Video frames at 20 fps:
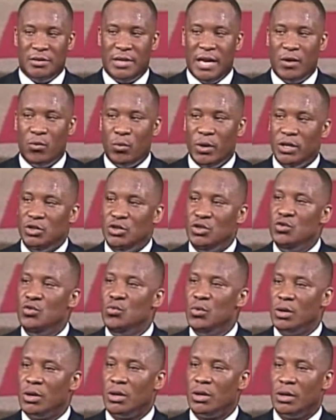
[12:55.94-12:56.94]
that when you
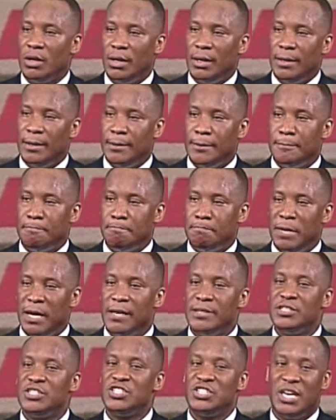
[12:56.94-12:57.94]
were
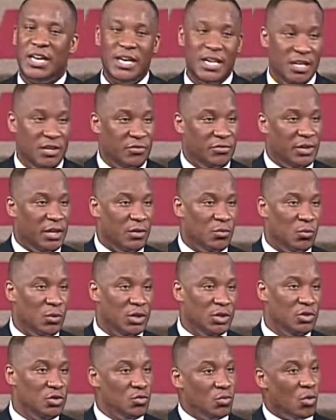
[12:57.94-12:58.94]
unsaved and
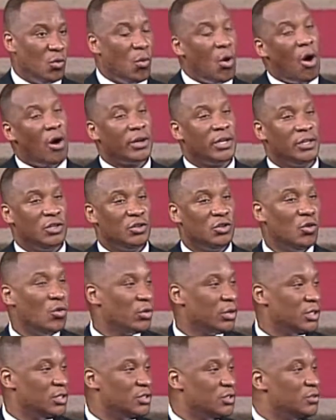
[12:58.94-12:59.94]
when you were walking
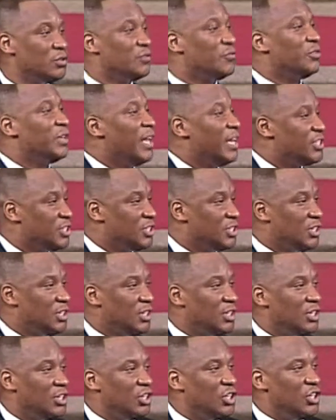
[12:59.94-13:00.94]
according to the flesh,
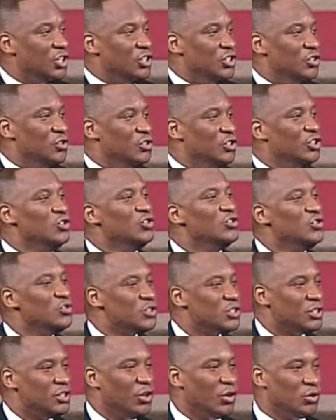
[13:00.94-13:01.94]
you
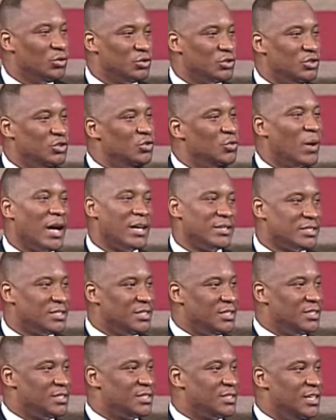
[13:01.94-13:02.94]
used those
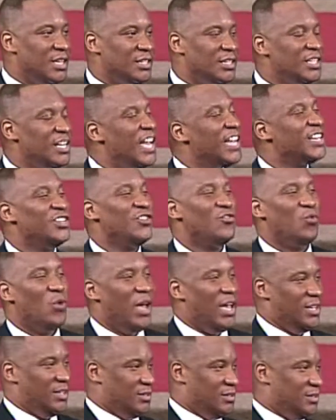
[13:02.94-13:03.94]
nuances in a negative
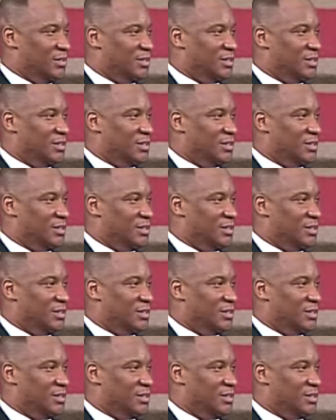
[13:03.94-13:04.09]
way.